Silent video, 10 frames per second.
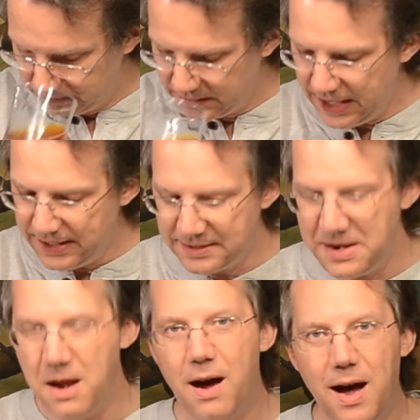that is
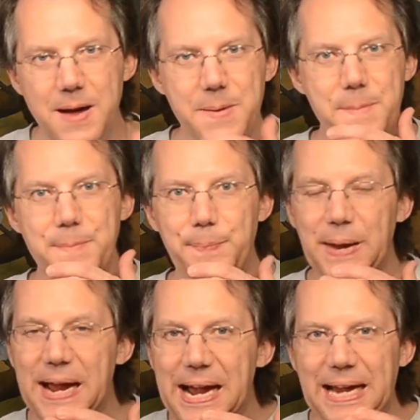not
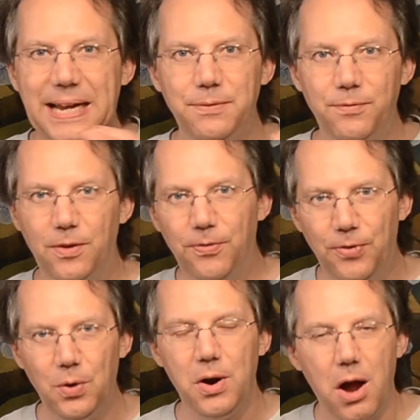bad for
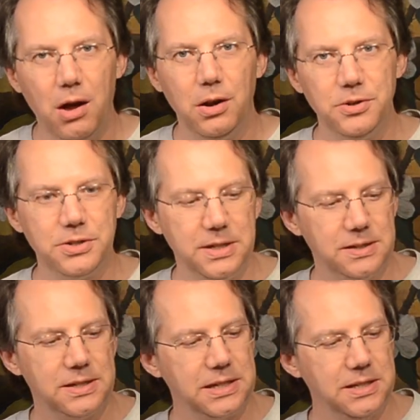$4 and
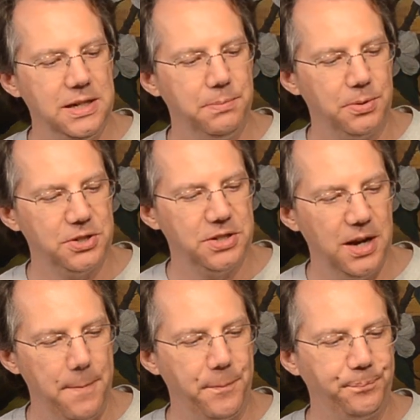
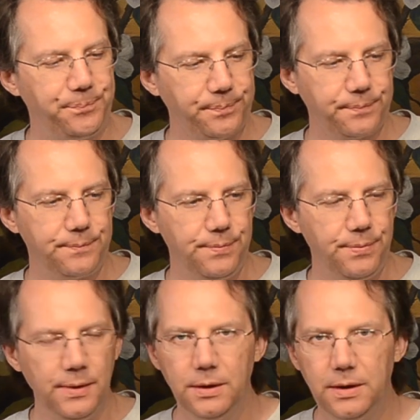16%.
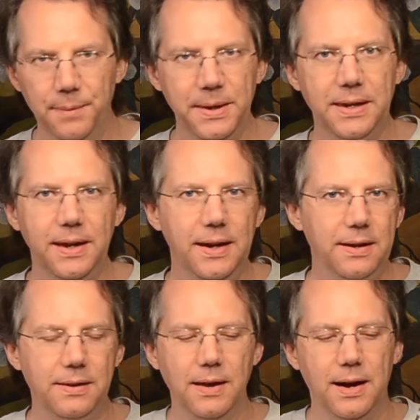
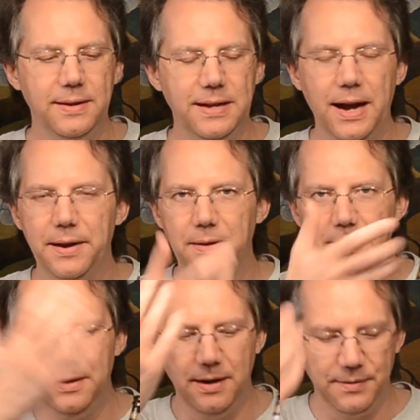Gimmicky title
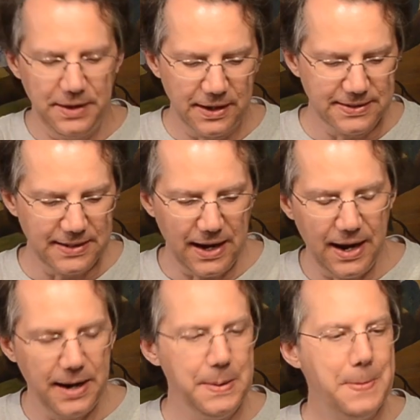and everything
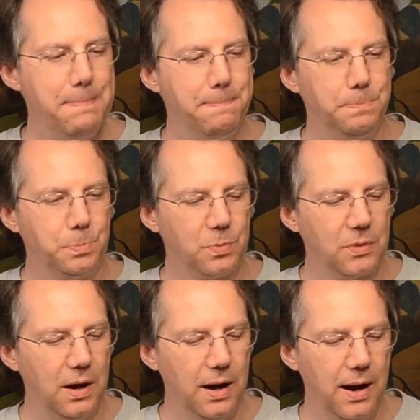aside,
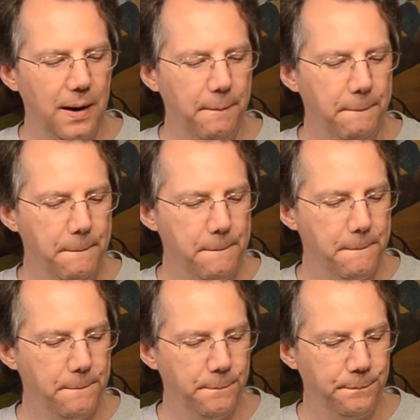I
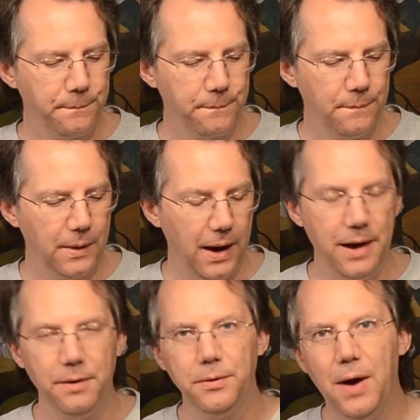
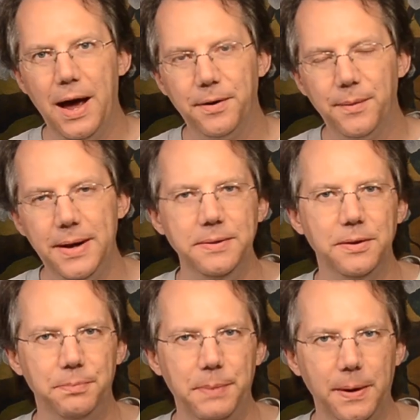don't know how to rate
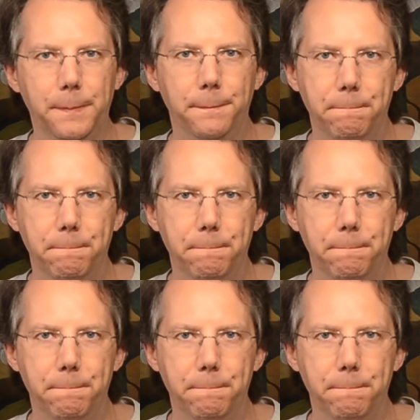this beer.